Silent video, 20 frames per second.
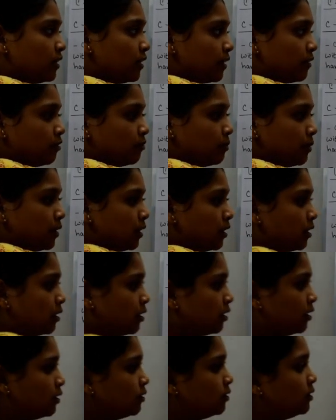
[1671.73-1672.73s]
there will be
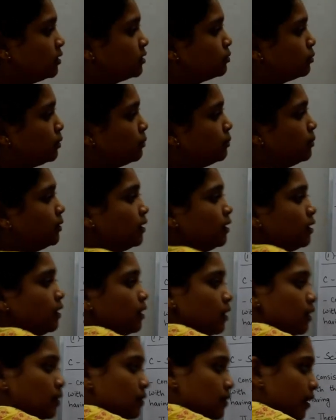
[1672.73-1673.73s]
these will
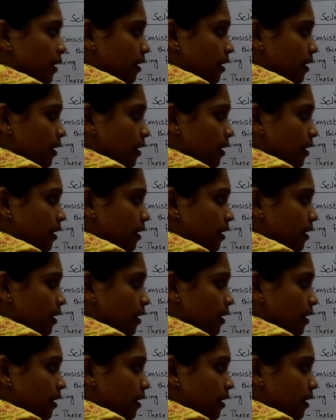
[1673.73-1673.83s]
be there.